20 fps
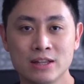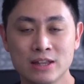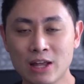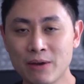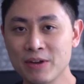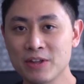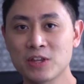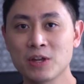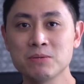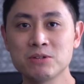
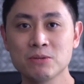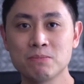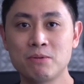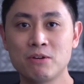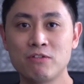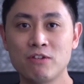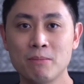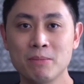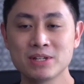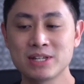Now in terms of
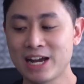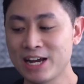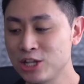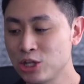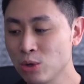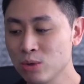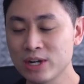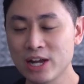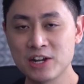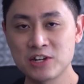performance, I
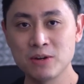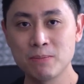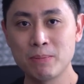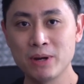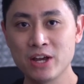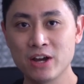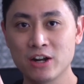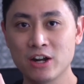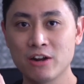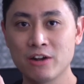don't actually
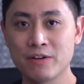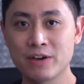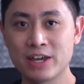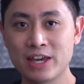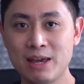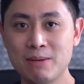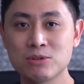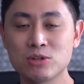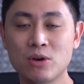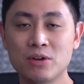play a lot of
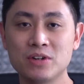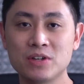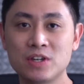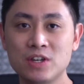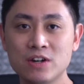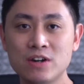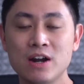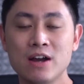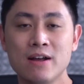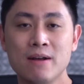games on
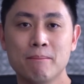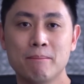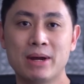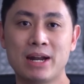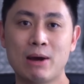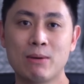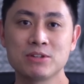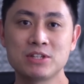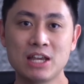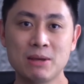here,
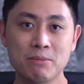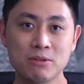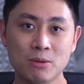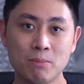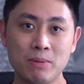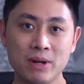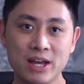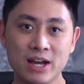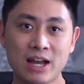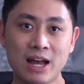but I was able to
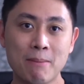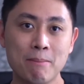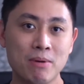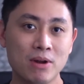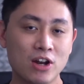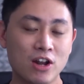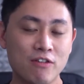play a couple